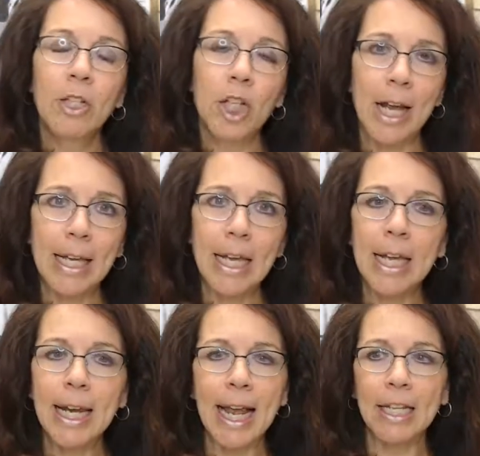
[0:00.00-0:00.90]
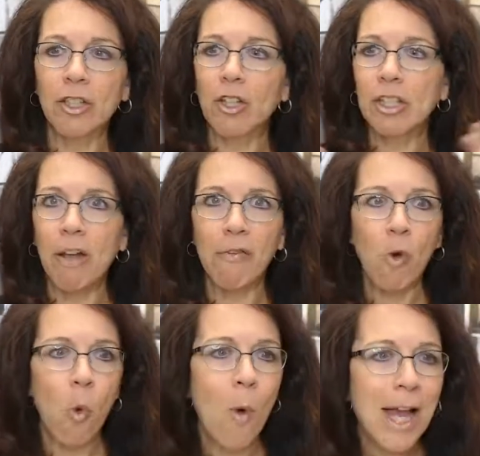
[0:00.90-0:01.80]
Check in, ask yourself
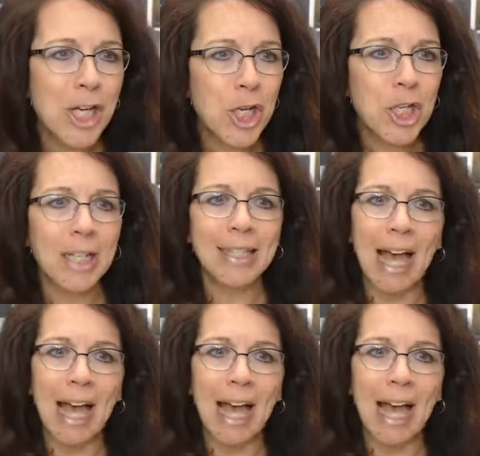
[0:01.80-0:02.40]
questions.